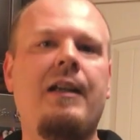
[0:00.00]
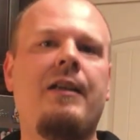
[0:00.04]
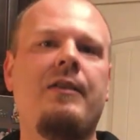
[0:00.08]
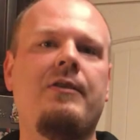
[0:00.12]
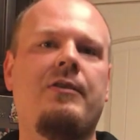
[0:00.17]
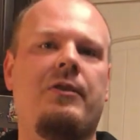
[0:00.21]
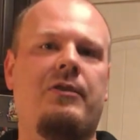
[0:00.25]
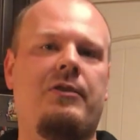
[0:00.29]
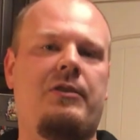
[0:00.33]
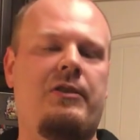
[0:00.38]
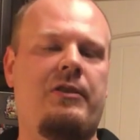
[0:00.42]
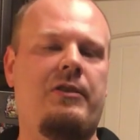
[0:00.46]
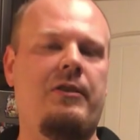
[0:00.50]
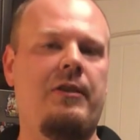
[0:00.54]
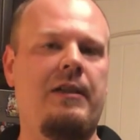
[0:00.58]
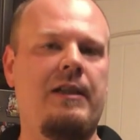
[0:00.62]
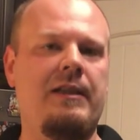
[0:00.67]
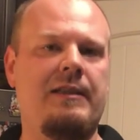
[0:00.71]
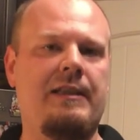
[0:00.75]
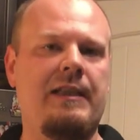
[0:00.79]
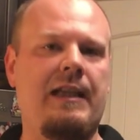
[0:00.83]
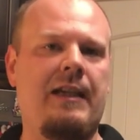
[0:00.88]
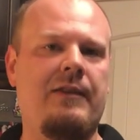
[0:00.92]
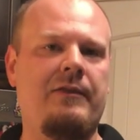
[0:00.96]
So she still
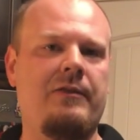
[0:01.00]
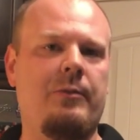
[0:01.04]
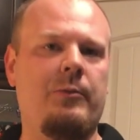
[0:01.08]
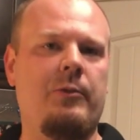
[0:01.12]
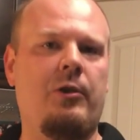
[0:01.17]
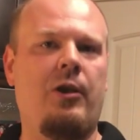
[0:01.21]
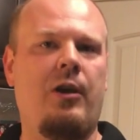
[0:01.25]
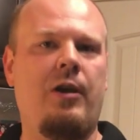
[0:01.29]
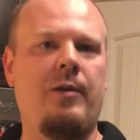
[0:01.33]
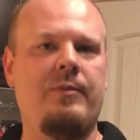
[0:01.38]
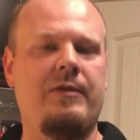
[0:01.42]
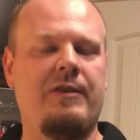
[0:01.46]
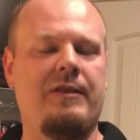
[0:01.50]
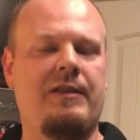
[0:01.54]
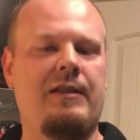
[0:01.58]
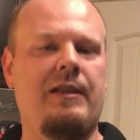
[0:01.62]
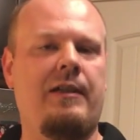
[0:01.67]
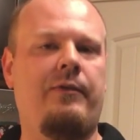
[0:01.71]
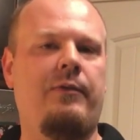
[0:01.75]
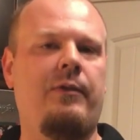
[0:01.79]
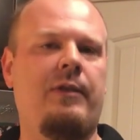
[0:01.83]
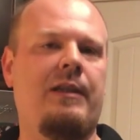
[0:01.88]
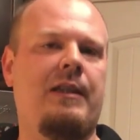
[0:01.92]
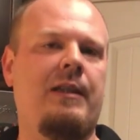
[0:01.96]
gets to have some carbs and
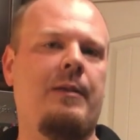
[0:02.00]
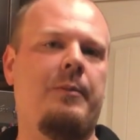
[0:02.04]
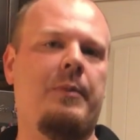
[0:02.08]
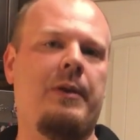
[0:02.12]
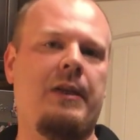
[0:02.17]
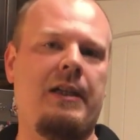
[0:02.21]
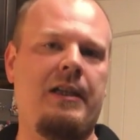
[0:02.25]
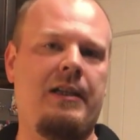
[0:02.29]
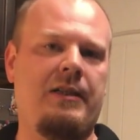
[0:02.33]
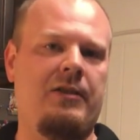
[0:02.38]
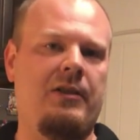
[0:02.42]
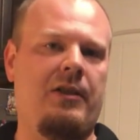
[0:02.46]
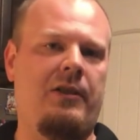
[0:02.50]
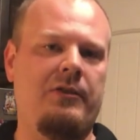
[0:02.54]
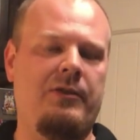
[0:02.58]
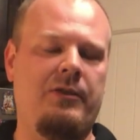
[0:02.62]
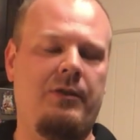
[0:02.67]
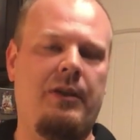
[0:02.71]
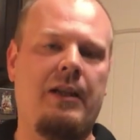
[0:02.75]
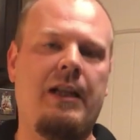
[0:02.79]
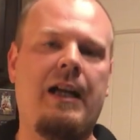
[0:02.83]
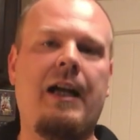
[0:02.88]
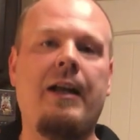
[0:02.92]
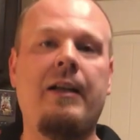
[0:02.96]
stuff with it, but it's
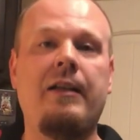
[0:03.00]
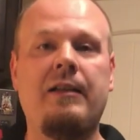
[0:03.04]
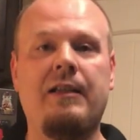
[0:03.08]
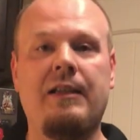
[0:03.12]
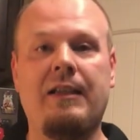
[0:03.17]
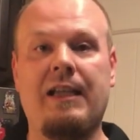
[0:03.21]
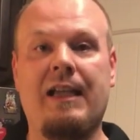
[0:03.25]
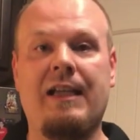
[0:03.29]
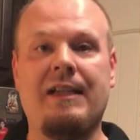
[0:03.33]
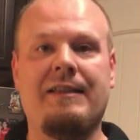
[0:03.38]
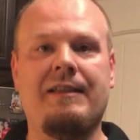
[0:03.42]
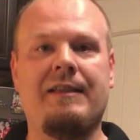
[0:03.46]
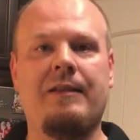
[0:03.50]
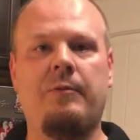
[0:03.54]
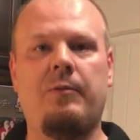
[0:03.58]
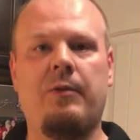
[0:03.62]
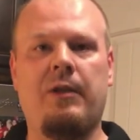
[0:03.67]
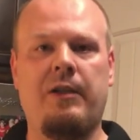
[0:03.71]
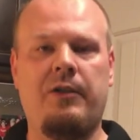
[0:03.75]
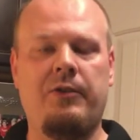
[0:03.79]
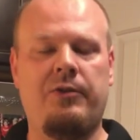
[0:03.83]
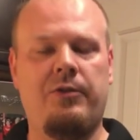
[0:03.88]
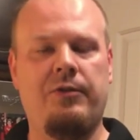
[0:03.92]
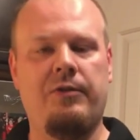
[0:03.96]
also a lot less than
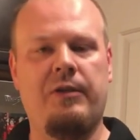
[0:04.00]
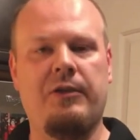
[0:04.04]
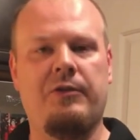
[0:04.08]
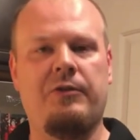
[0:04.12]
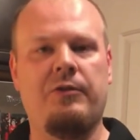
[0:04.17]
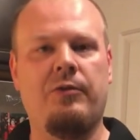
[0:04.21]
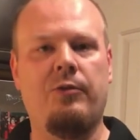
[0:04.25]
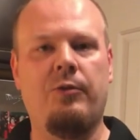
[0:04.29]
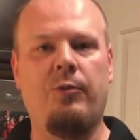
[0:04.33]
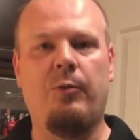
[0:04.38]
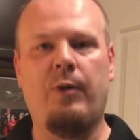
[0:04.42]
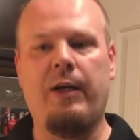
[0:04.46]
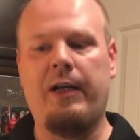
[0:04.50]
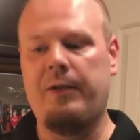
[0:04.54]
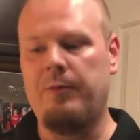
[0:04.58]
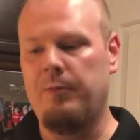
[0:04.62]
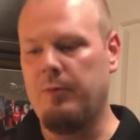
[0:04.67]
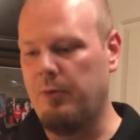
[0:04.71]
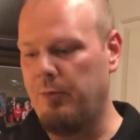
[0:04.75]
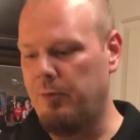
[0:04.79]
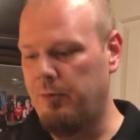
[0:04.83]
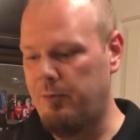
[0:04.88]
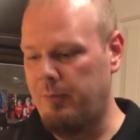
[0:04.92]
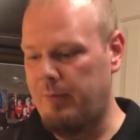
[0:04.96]
what a traditional Hawaiian
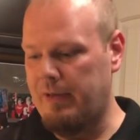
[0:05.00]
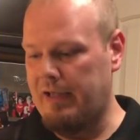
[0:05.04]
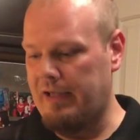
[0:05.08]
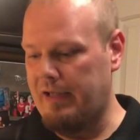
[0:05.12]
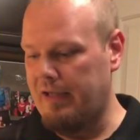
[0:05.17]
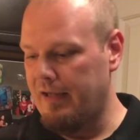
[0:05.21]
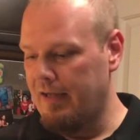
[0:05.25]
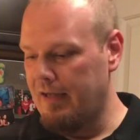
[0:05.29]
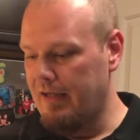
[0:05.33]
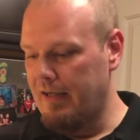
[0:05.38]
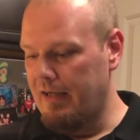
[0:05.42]
roll would be.